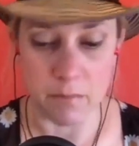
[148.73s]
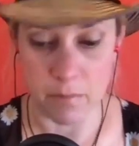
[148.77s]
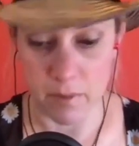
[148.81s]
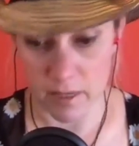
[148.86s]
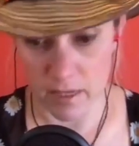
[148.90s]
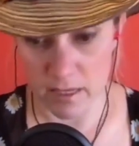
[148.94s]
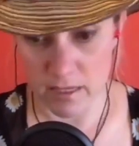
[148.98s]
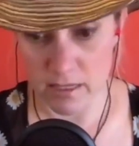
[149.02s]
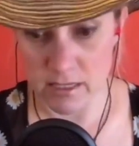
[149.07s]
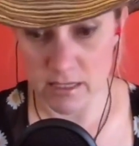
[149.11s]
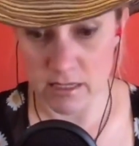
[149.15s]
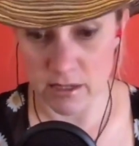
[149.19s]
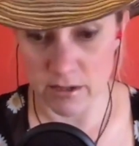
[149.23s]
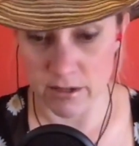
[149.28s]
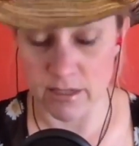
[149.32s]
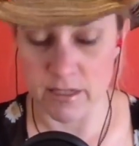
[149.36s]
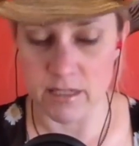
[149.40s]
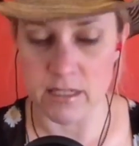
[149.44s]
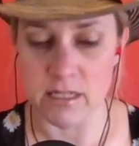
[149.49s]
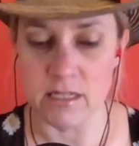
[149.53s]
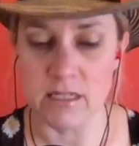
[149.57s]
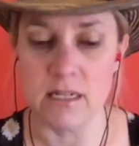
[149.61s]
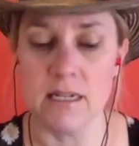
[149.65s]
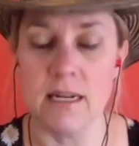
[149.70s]
biggest
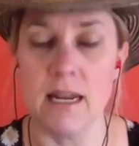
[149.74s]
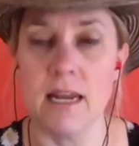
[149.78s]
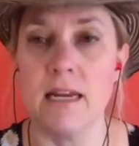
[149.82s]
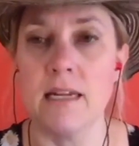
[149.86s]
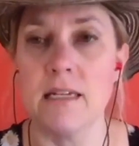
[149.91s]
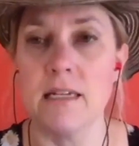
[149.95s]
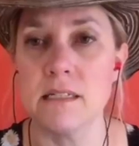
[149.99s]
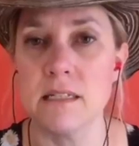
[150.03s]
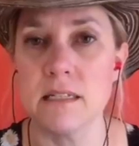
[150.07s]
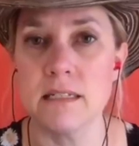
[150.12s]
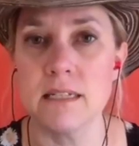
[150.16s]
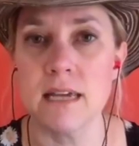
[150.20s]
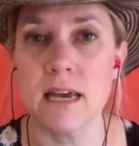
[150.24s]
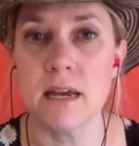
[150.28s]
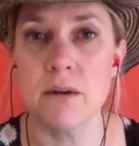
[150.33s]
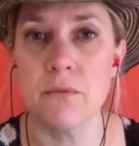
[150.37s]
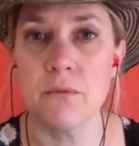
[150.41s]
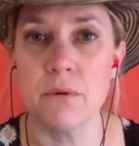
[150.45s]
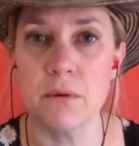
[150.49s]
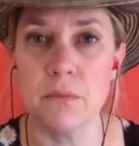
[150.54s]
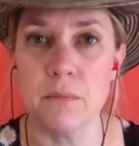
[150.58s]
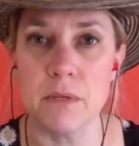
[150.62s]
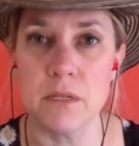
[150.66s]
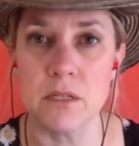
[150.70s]
series to date is the
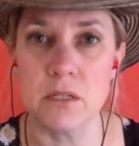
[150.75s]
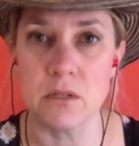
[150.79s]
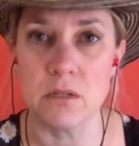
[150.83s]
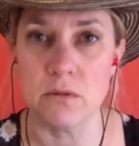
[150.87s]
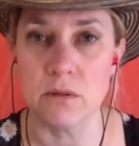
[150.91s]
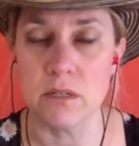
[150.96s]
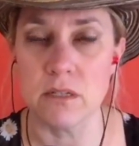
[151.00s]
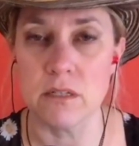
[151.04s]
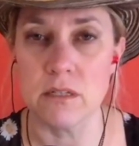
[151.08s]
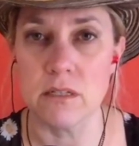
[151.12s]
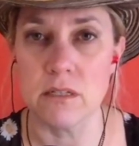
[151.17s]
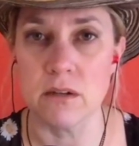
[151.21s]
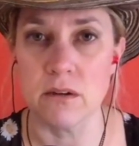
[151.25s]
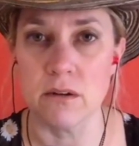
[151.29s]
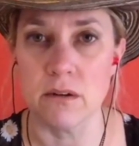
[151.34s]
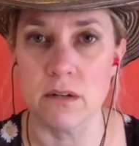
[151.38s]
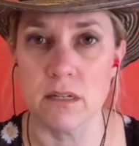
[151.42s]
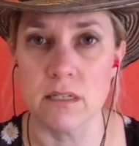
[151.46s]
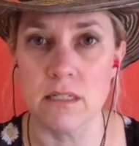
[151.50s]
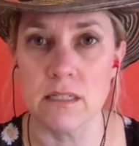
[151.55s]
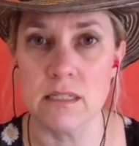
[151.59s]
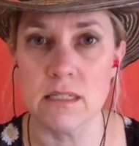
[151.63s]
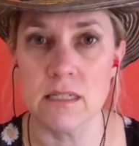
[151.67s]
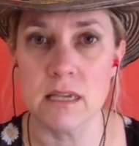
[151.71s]
Deadwood Mystery
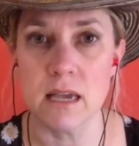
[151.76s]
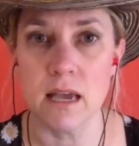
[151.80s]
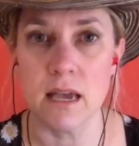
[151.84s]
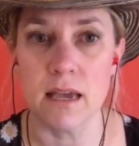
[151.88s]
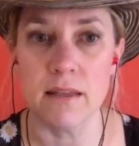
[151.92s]
Series,